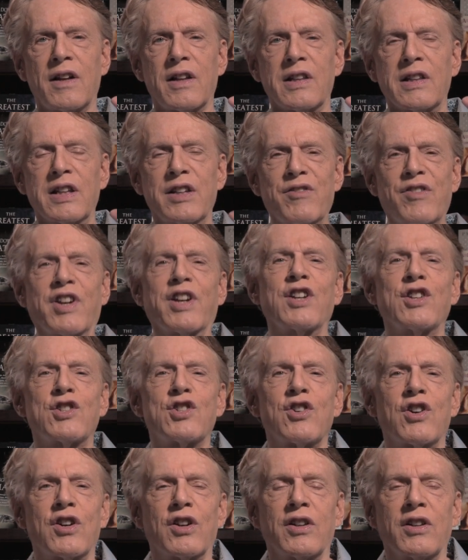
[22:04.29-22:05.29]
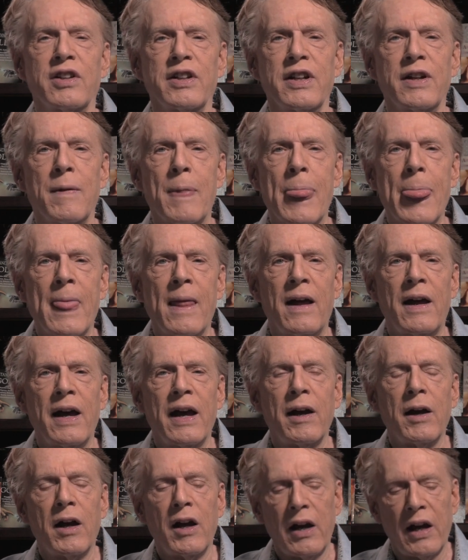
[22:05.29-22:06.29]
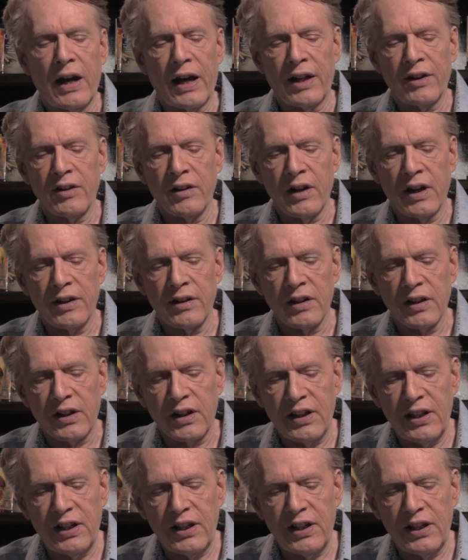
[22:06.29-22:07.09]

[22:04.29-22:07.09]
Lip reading: living eternally. And the